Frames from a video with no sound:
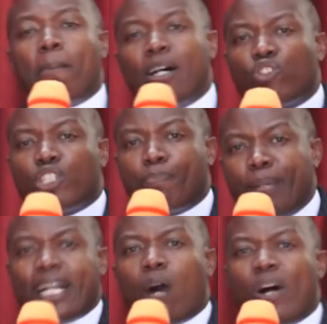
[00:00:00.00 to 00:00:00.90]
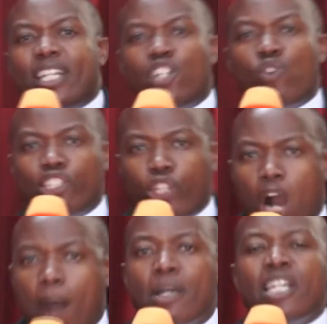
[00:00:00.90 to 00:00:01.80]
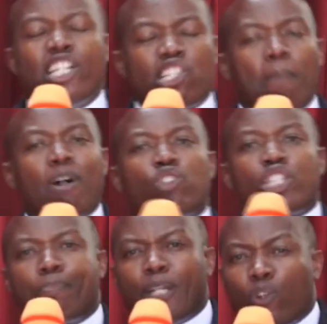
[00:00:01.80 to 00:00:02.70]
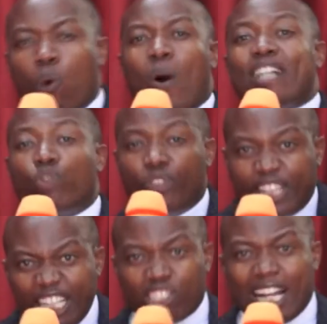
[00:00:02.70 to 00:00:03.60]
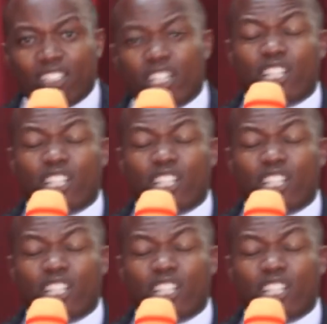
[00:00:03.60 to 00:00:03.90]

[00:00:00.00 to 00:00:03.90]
about to speak a word in your job. He is about to speak a word to this country.